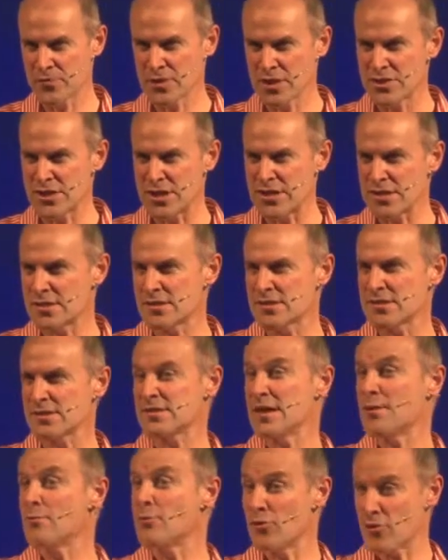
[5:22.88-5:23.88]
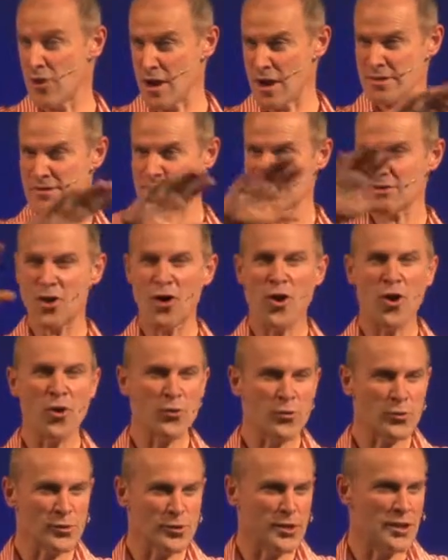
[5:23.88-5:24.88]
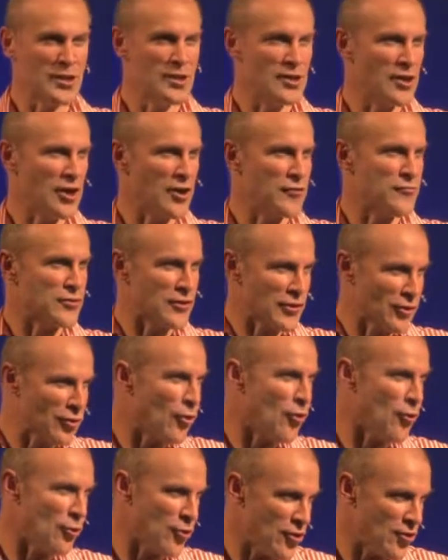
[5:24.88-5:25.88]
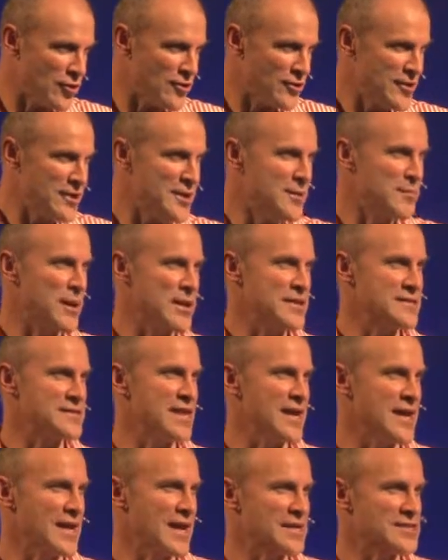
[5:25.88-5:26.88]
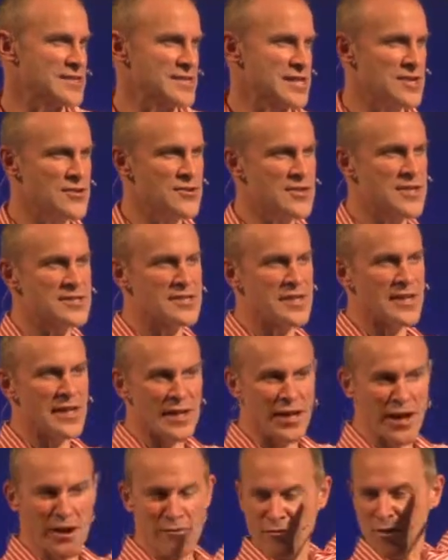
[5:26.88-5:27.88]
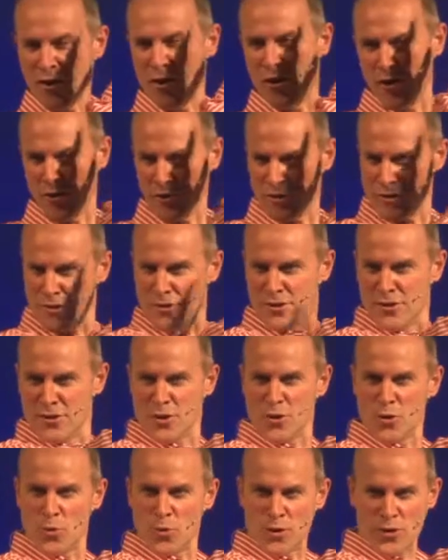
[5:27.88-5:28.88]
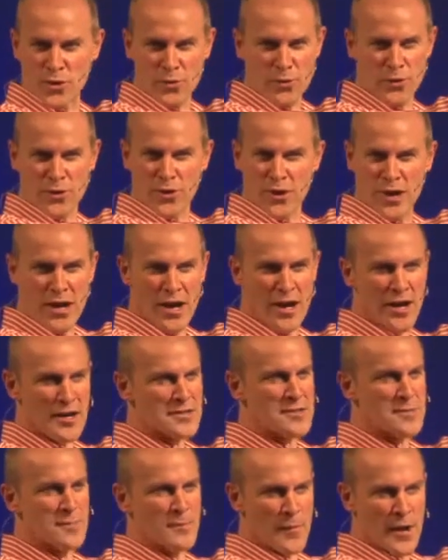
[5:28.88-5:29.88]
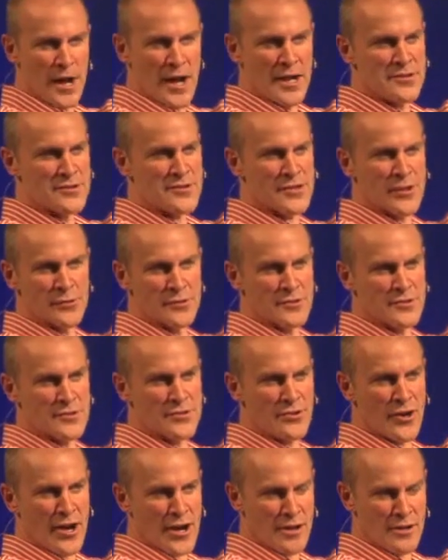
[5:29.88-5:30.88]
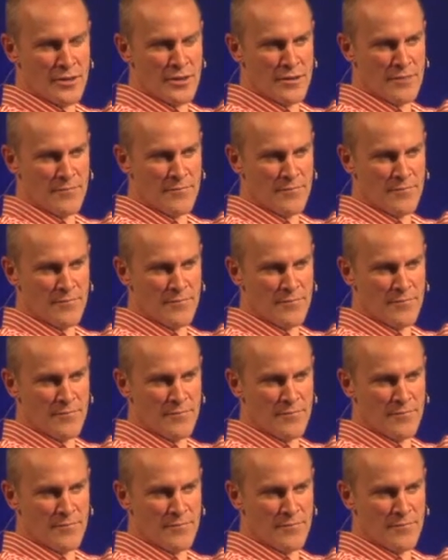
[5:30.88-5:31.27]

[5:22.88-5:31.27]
Jesus summarized the whole of the law by saying, actually, you need to love God with all your heart, mind, soul, and strength.